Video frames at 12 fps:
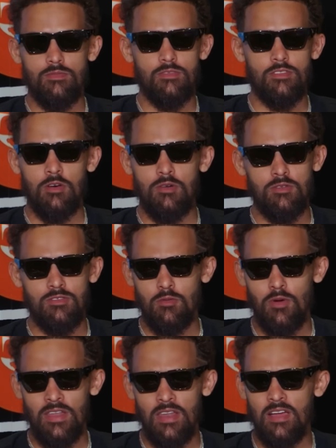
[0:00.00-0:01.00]
so
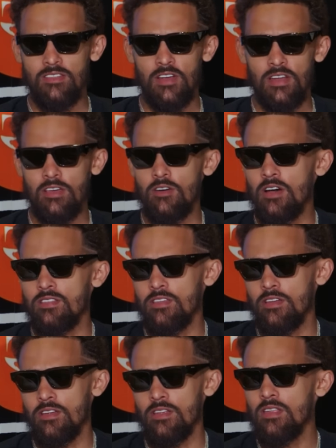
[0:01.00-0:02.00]
why not try to go out
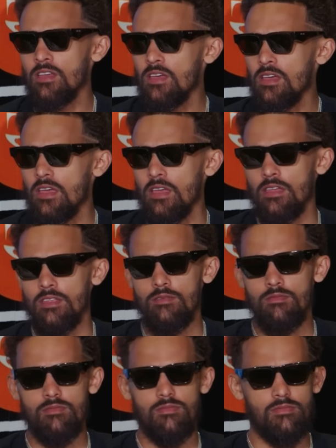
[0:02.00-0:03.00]
there
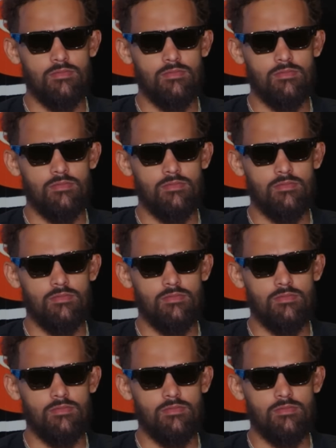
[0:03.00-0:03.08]
and